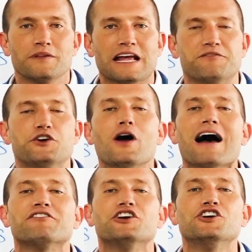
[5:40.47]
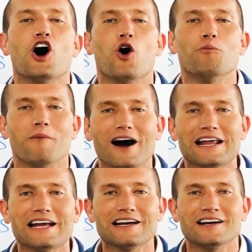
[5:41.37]
If you have no
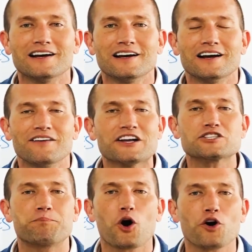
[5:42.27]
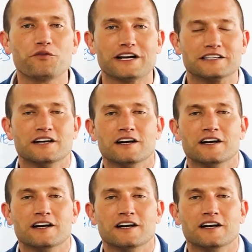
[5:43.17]
money, that's perfect.